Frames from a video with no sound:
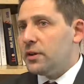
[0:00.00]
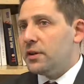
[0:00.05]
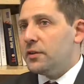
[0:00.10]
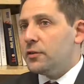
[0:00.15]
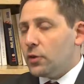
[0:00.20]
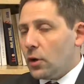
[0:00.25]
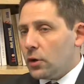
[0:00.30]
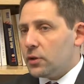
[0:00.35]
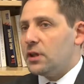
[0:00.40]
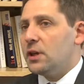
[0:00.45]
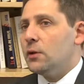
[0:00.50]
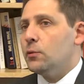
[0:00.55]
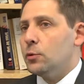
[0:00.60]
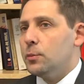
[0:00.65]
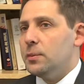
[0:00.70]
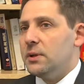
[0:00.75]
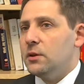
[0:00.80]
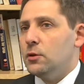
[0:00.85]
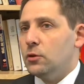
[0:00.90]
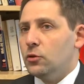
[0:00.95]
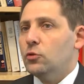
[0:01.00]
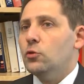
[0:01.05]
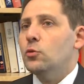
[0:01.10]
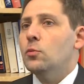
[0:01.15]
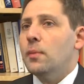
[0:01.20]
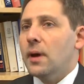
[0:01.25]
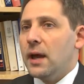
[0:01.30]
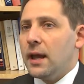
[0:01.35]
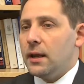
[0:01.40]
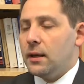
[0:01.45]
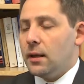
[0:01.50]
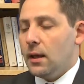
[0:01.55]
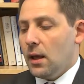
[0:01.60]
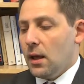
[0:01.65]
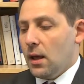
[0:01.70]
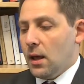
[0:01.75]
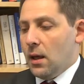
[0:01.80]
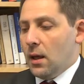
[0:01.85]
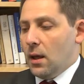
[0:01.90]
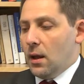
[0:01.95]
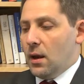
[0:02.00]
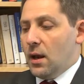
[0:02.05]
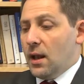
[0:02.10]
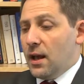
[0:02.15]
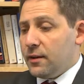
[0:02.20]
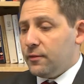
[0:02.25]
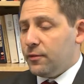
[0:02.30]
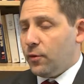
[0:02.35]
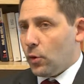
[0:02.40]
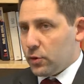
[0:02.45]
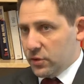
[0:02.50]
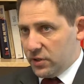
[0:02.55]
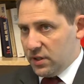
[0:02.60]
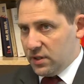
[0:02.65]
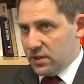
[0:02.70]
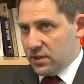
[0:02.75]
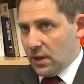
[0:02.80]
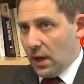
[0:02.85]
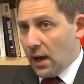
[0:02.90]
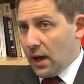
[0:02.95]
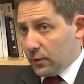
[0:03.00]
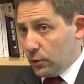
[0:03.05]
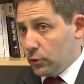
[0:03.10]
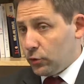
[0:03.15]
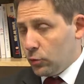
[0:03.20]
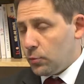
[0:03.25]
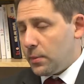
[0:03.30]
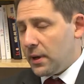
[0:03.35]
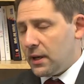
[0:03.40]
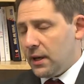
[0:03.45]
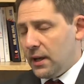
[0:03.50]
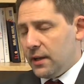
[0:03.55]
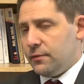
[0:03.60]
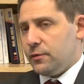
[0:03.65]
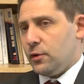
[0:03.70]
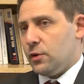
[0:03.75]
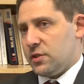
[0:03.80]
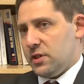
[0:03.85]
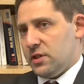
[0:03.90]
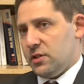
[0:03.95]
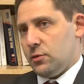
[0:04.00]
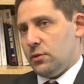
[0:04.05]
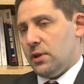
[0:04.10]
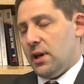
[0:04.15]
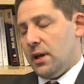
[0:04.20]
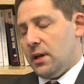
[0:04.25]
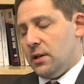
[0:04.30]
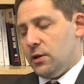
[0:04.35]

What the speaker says: and Turkey would be the two main land forces, are the two main land forces today in